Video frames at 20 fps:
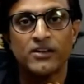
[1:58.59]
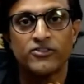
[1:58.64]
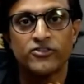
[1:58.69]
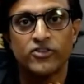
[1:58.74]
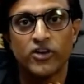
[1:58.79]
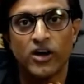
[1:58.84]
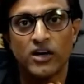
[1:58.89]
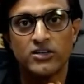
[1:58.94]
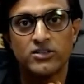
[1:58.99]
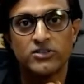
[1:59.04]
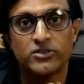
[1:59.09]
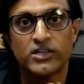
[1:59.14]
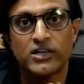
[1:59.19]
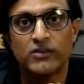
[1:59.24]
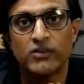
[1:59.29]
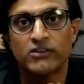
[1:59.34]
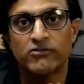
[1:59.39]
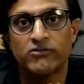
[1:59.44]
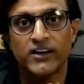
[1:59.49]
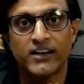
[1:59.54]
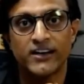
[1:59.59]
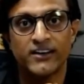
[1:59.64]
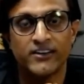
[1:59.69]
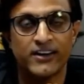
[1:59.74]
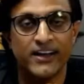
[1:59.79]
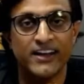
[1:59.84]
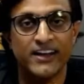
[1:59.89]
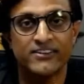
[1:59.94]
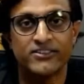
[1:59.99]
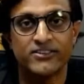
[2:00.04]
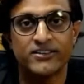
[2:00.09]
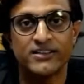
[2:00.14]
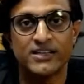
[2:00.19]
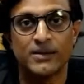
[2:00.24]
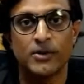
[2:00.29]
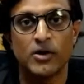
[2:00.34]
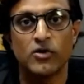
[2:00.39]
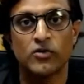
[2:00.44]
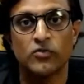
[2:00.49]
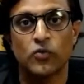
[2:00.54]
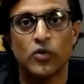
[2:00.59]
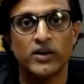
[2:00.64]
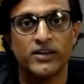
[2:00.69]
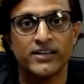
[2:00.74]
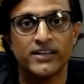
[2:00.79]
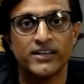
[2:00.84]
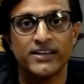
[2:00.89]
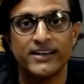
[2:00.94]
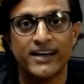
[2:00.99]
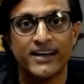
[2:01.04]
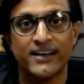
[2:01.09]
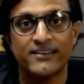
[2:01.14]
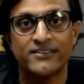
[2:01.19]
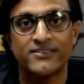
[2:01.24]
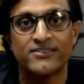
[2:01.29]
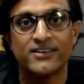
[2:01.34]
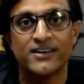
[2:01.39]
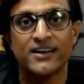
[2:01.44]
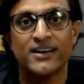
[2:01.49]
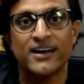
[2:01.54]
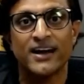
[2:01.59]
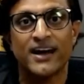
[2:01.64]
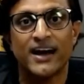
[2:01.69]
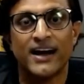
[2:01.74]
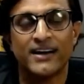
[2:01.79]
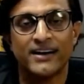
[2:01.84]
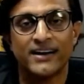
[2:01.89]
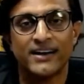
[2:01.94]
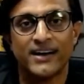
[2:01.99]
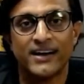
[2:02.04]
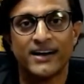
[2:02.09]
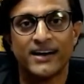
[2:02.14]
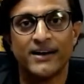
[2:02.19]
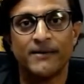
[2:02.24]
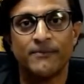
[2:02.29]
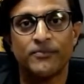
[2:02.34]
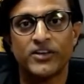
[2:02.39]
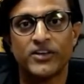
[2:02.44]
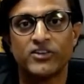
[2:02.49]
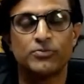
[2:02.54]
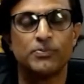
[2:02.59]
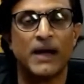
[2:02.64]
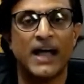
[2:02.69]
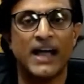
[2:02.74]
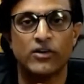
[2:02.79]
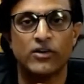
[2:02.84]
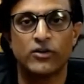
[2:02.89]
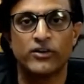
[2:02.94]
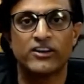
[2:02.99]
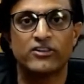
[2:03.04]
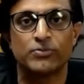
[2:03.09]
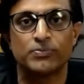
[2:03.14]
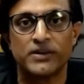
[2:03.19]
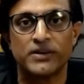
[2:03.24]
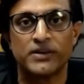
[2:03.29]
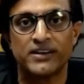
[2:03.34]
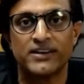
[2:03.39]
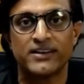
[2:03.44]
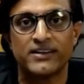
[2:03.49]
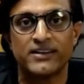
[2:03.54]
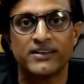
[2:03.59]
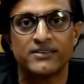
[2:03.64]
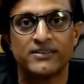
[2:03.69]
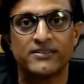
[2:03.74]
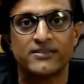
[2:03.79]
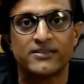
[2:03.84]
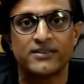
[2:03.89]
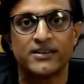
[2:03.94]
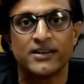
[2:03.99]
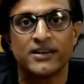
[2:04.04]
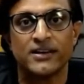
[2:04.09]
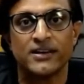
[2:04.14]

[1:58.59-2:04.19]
John to give a quick introduction about what he does and his background experience.